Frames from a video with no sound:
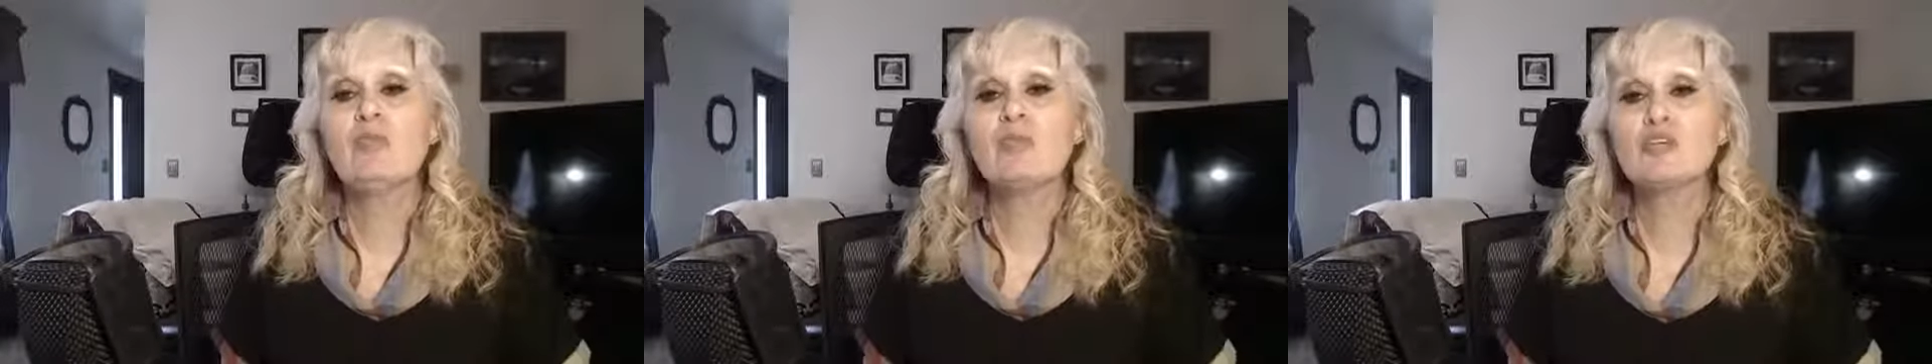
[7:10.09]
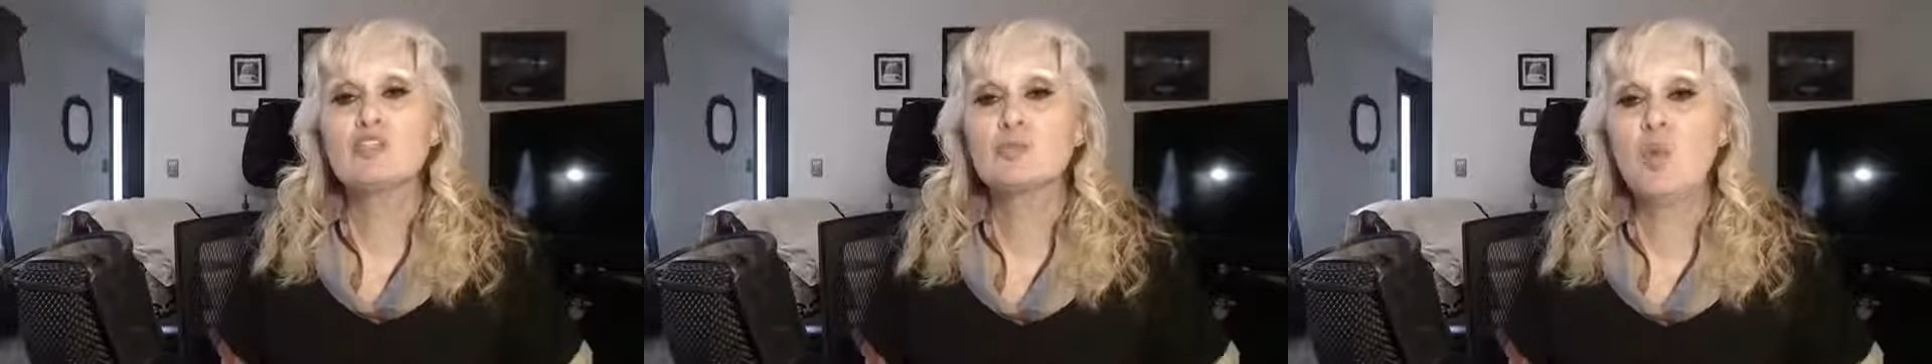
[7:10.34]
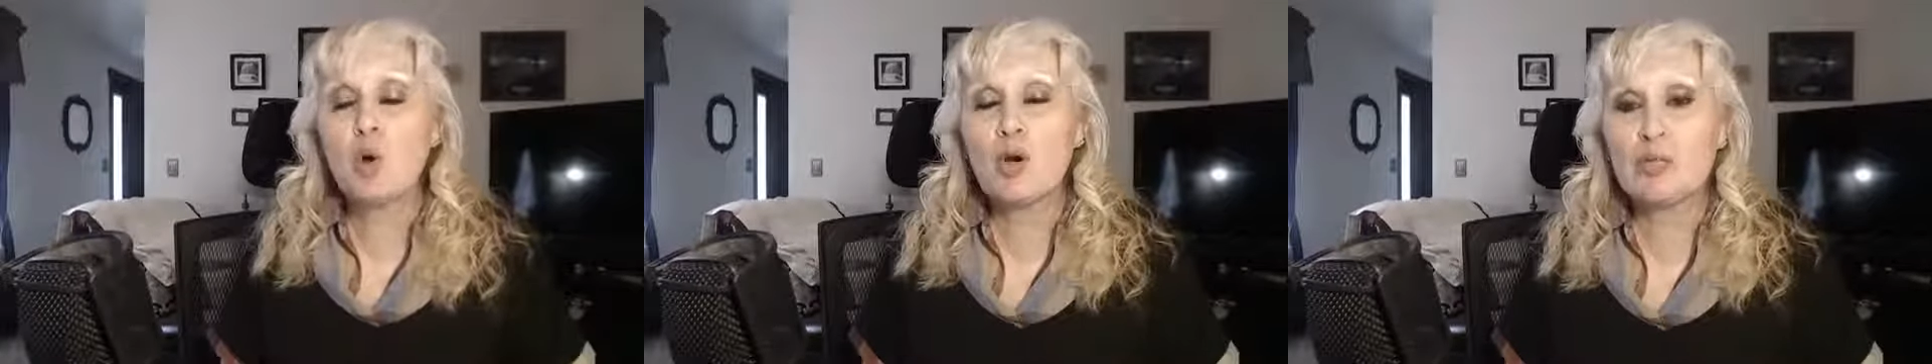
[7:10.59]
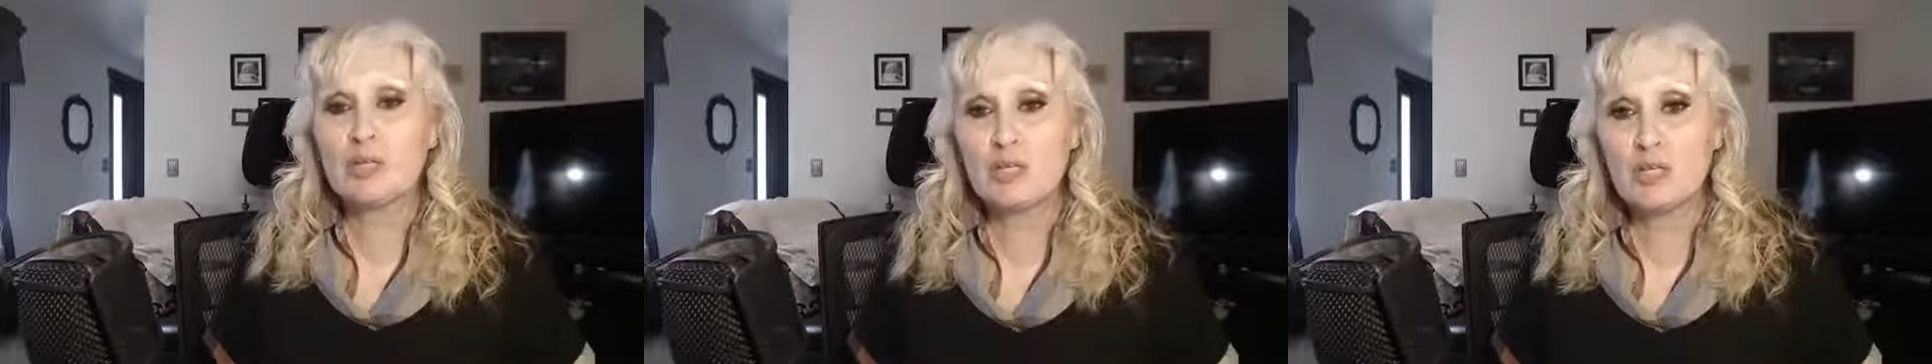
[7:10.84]
there's more
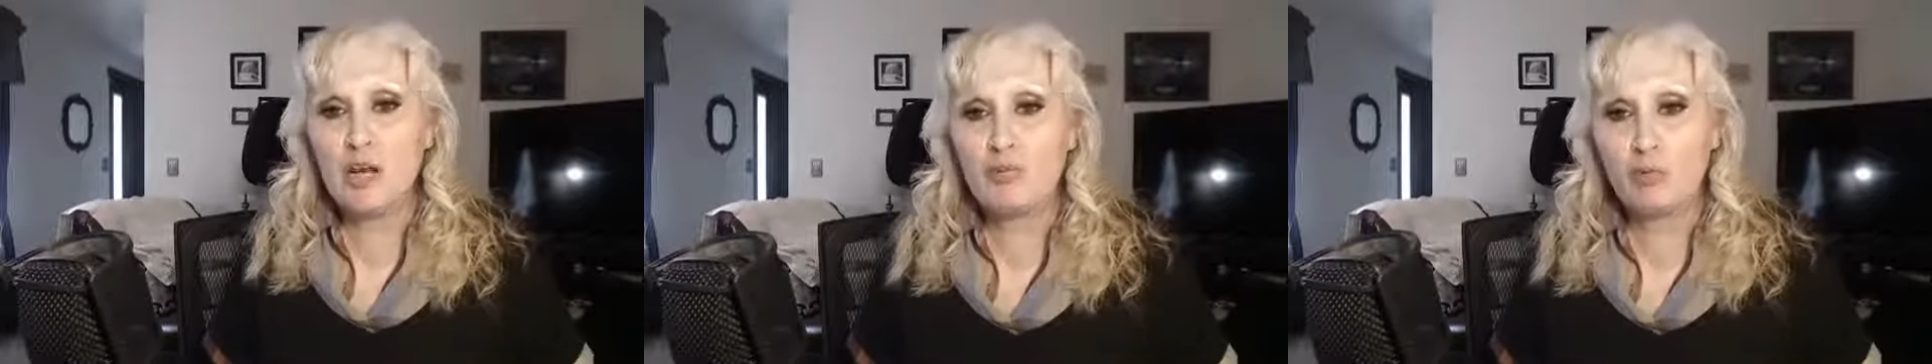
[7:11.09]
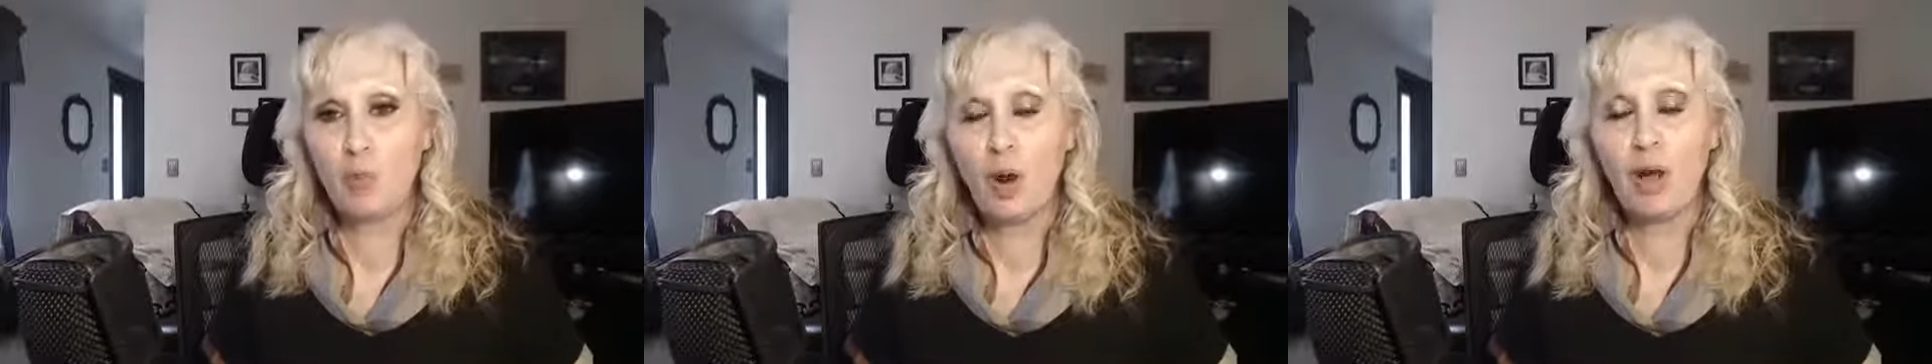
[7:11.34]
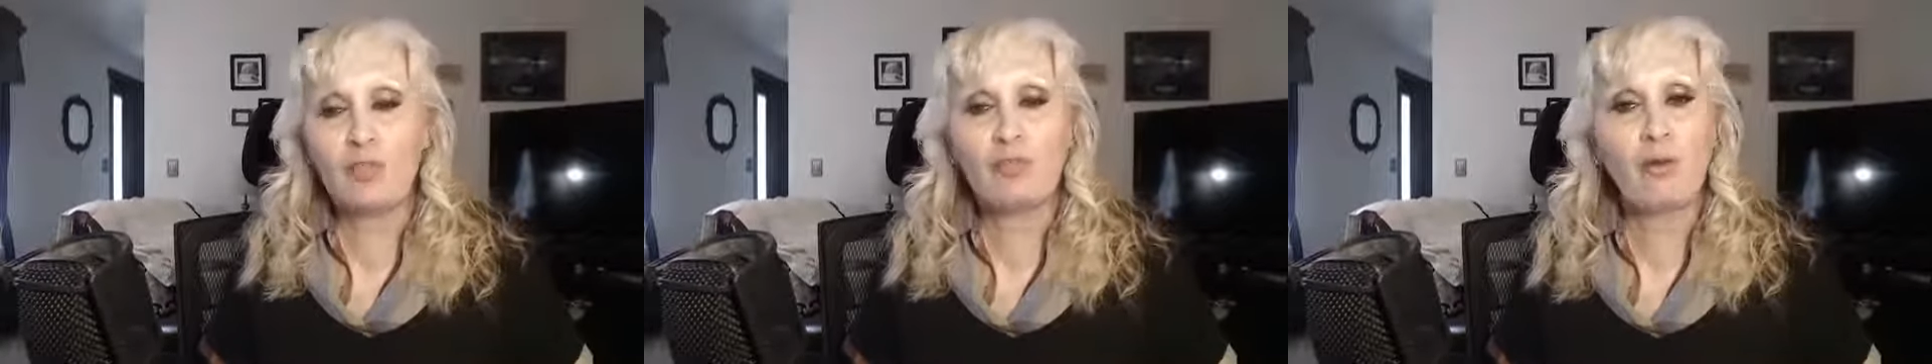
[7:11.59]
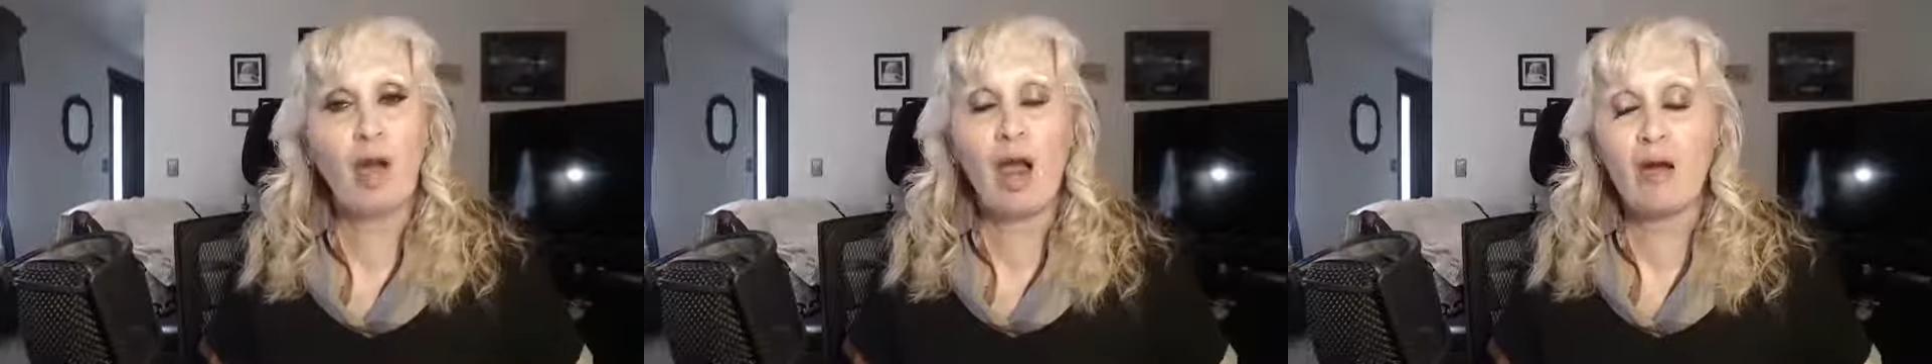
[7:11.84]
than enough wealth
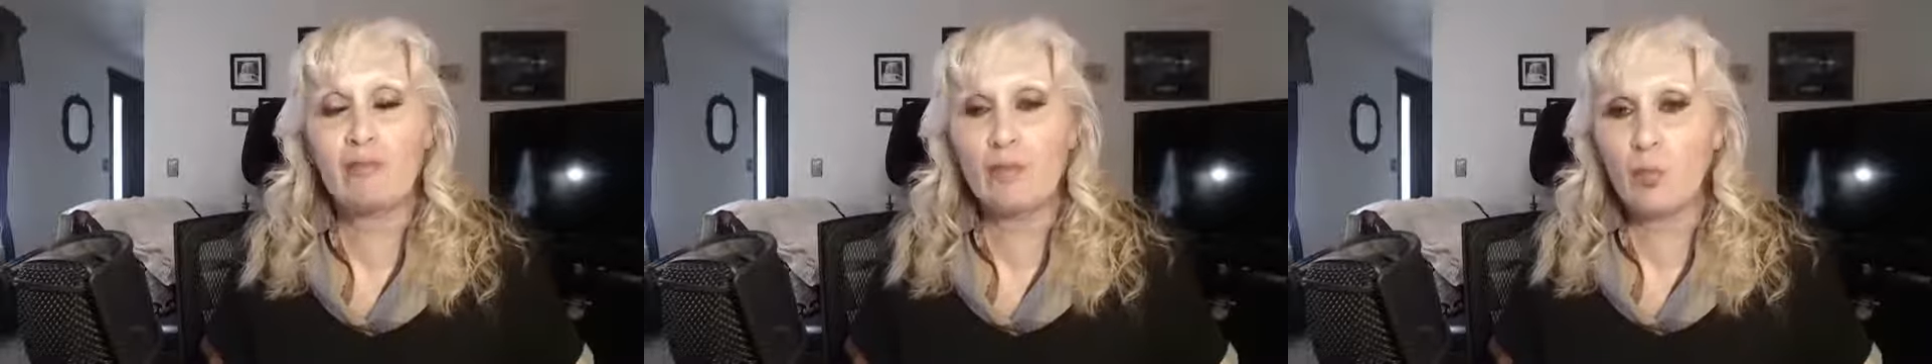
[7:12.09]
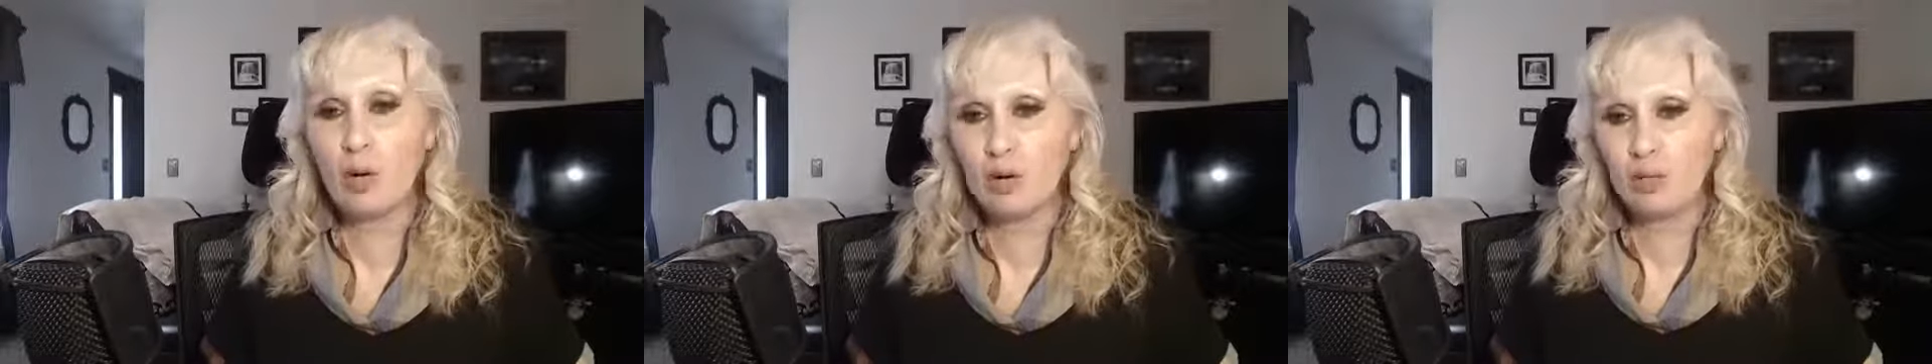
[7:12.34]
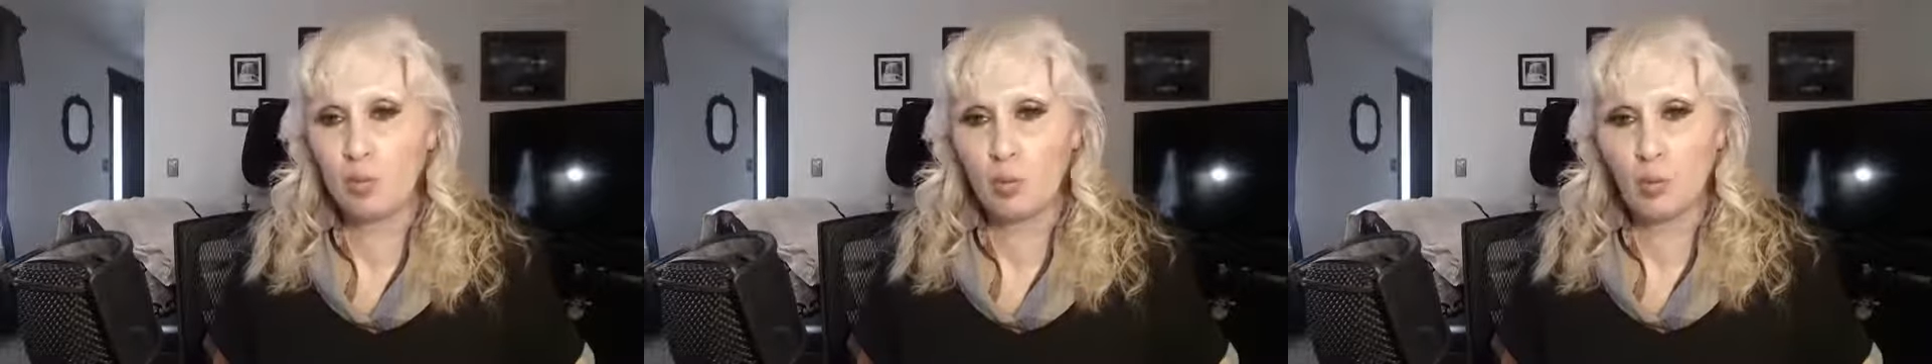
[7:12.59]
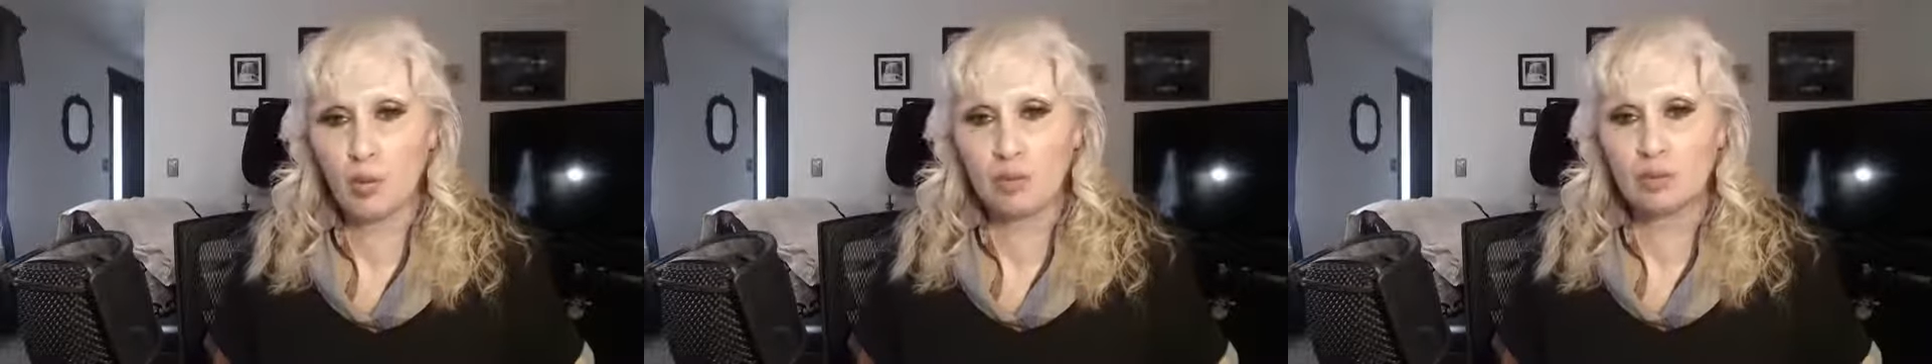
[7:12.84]
for everyone in the
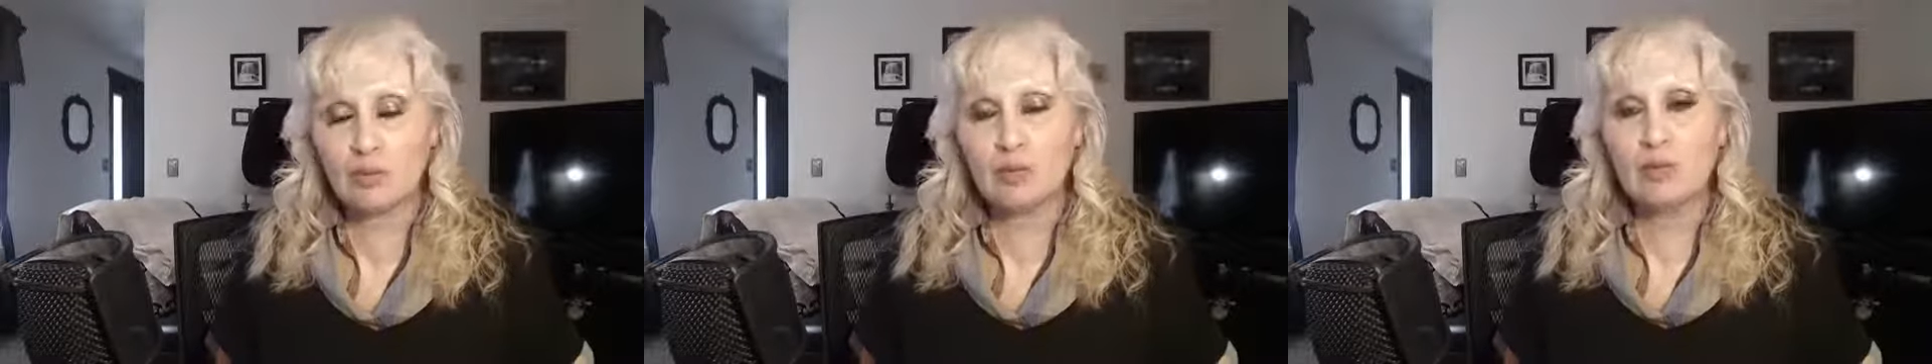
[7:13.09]
world